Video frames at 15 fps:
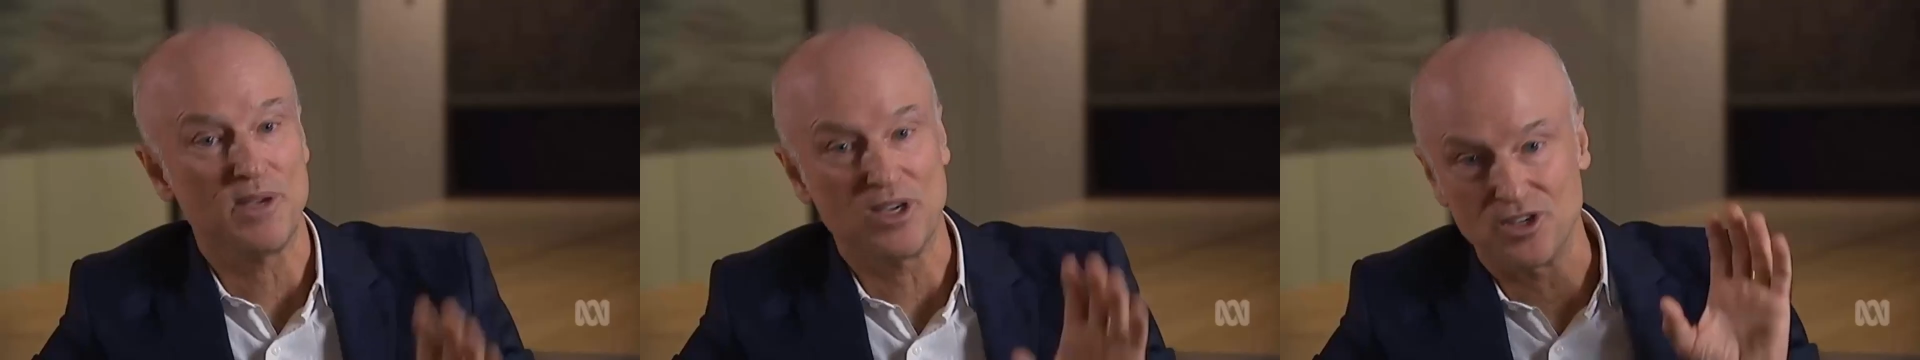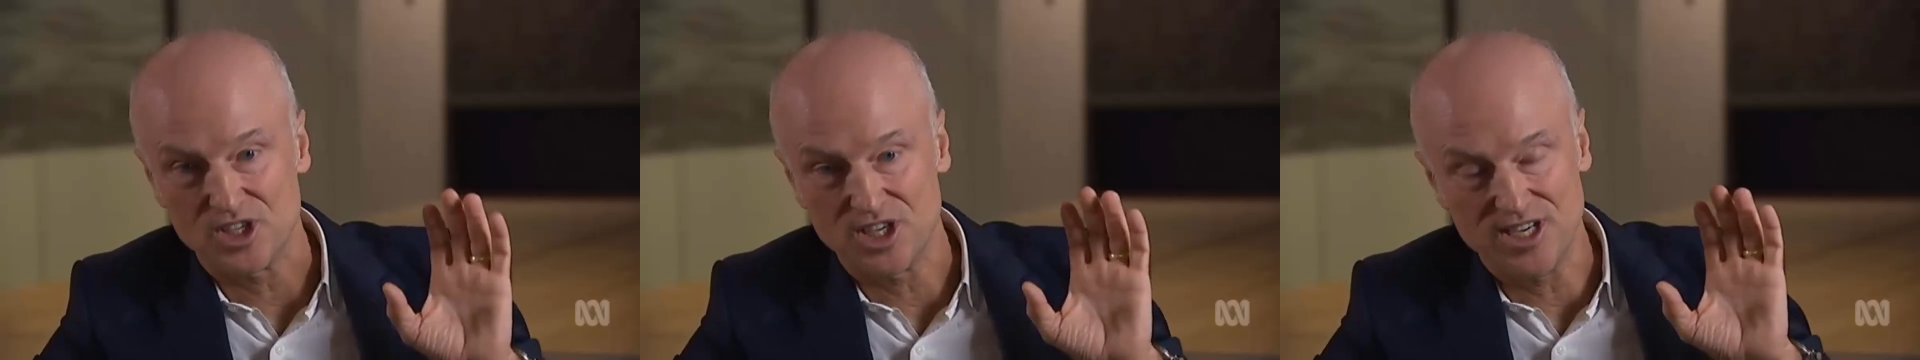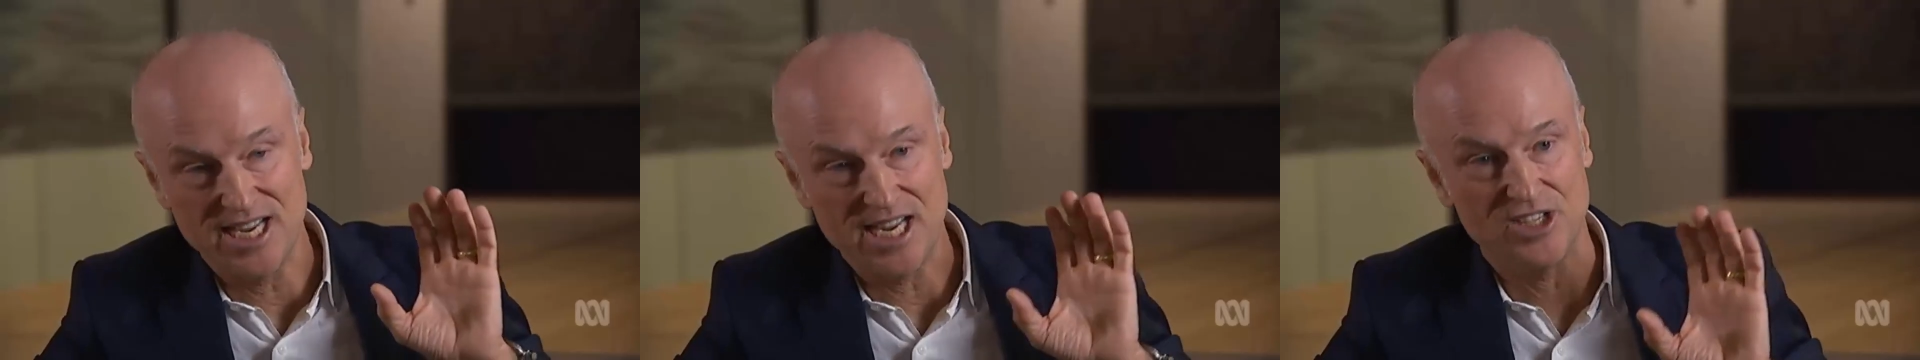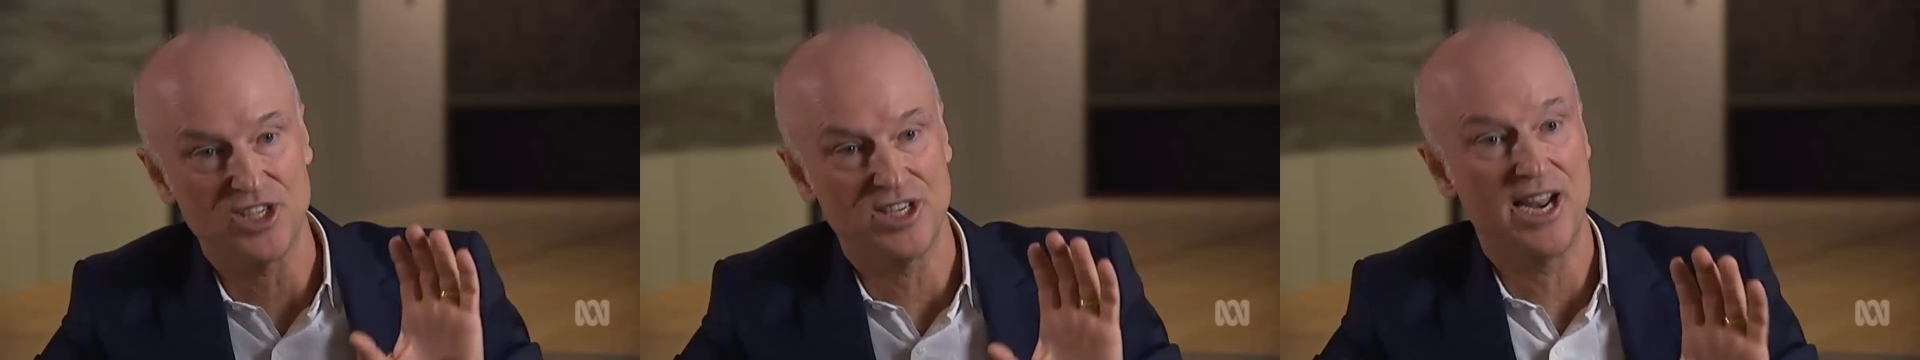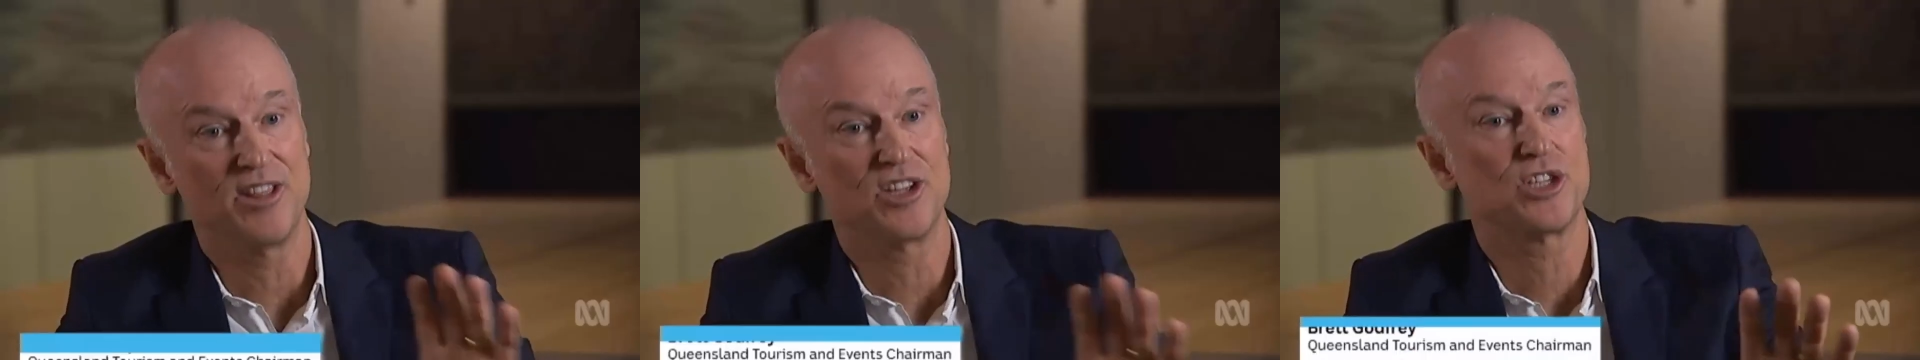because it
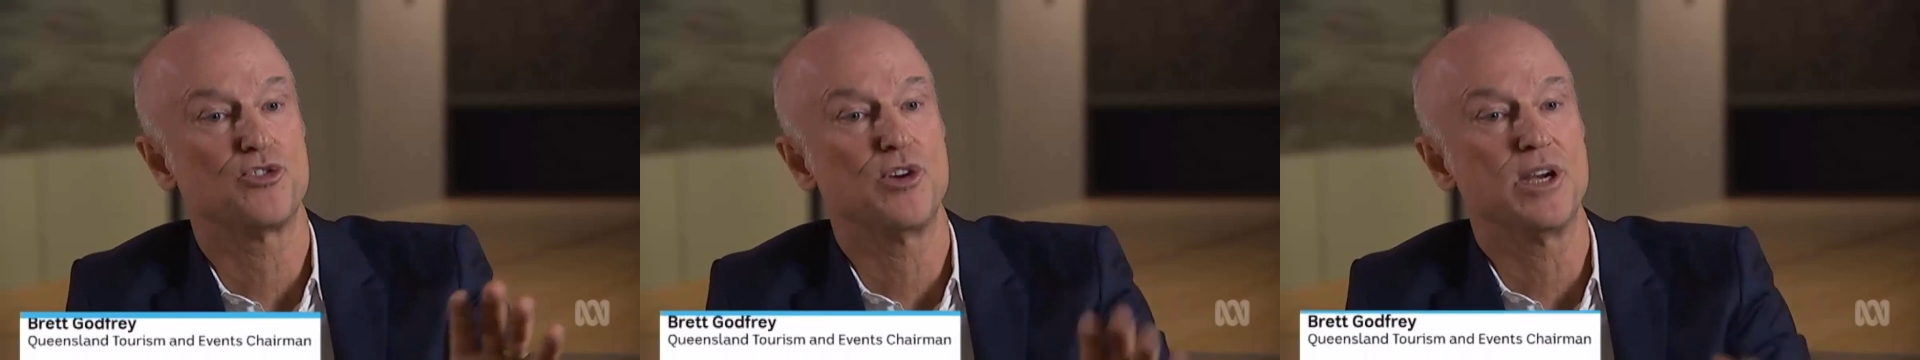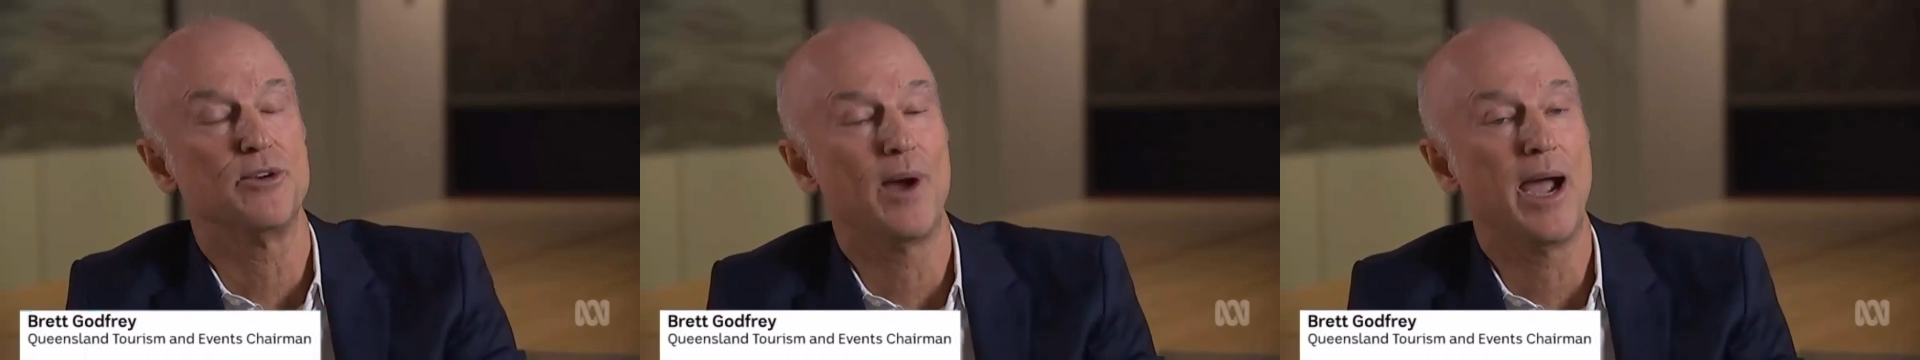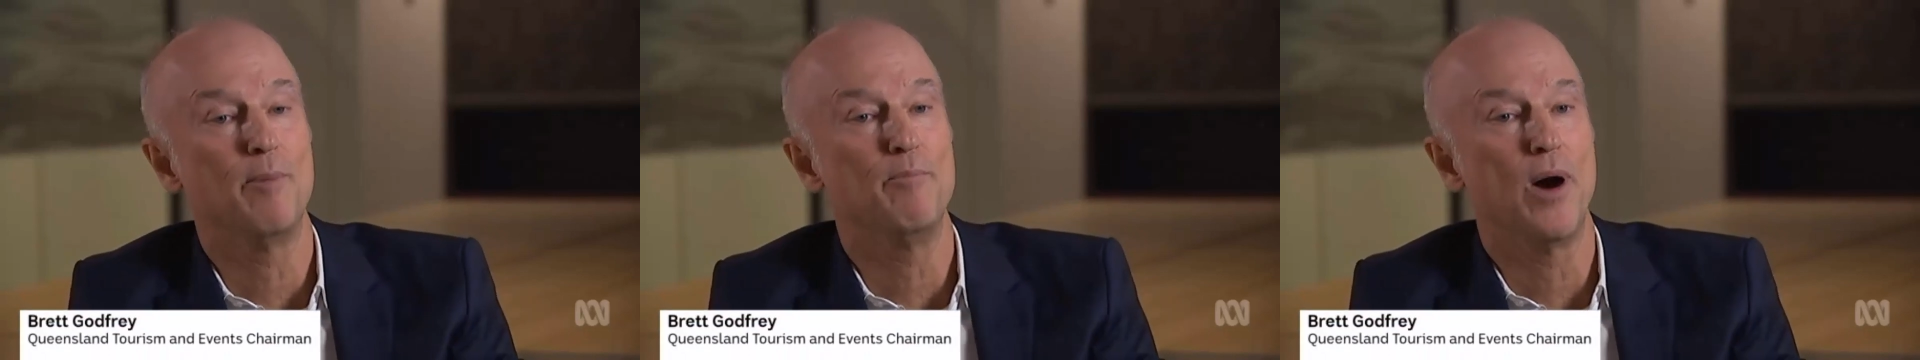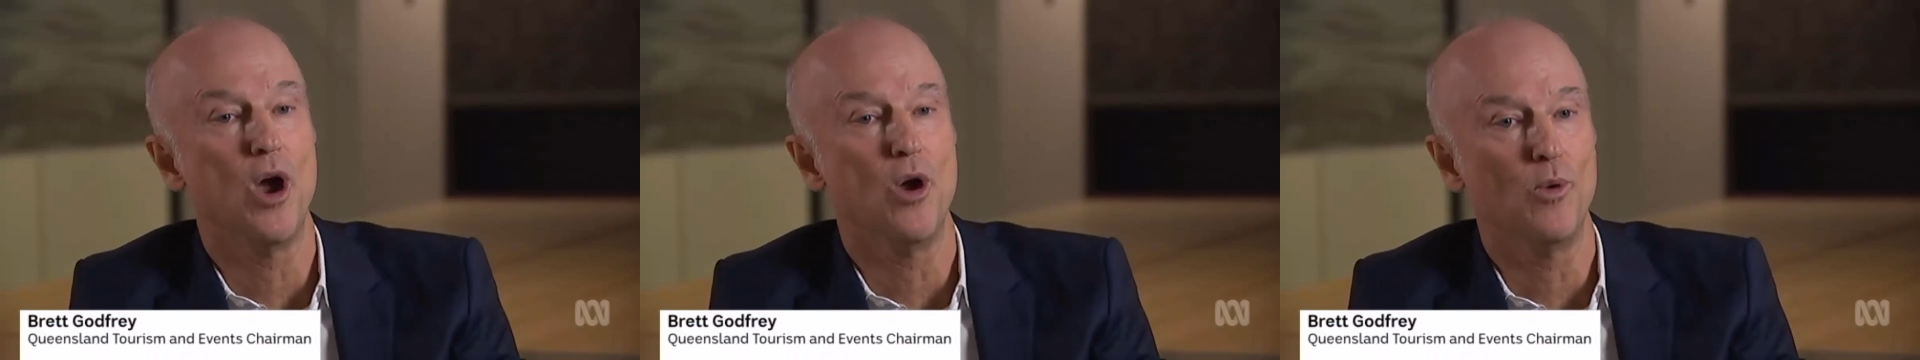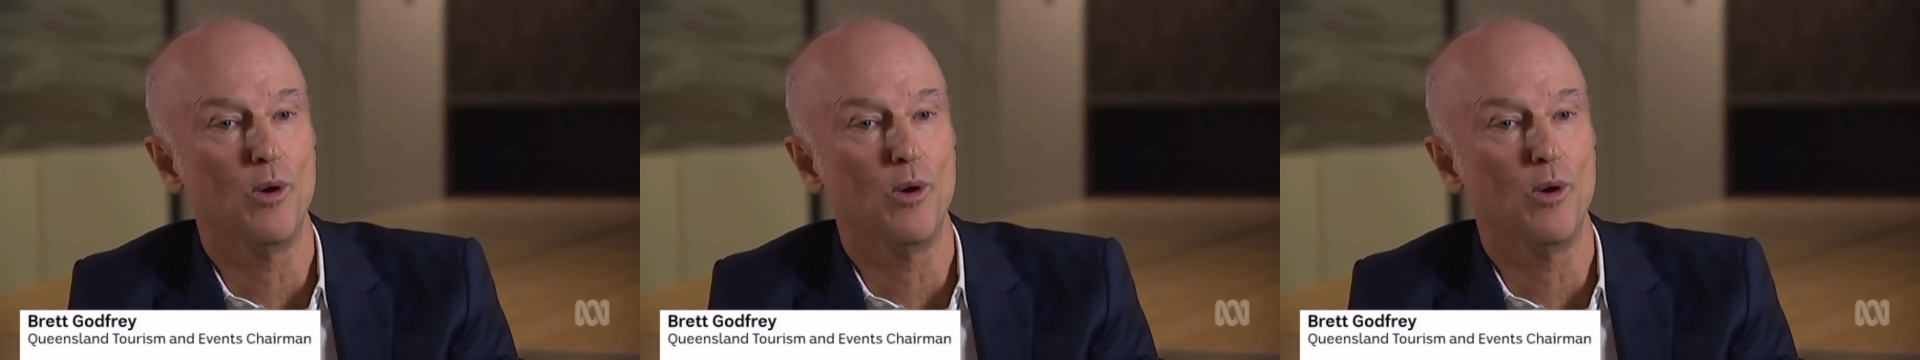needs another string to our bow,